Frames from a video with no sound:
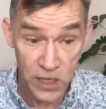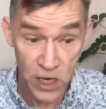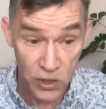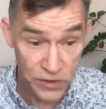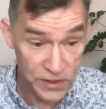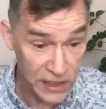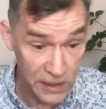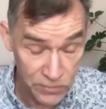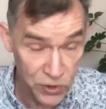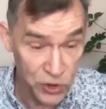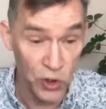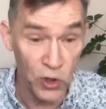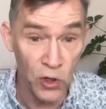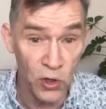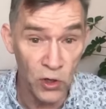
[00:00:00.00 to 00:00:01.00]
seem
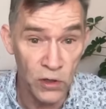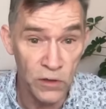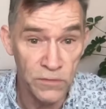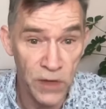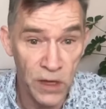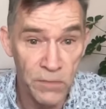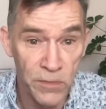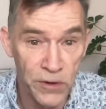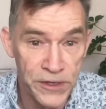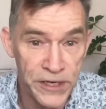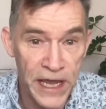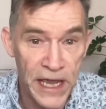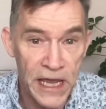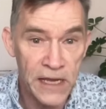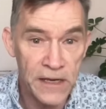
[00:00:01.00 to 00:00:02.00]
dull and
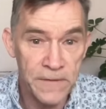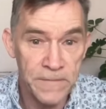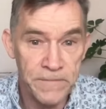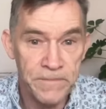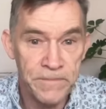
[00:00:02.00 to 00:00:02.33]
mundane.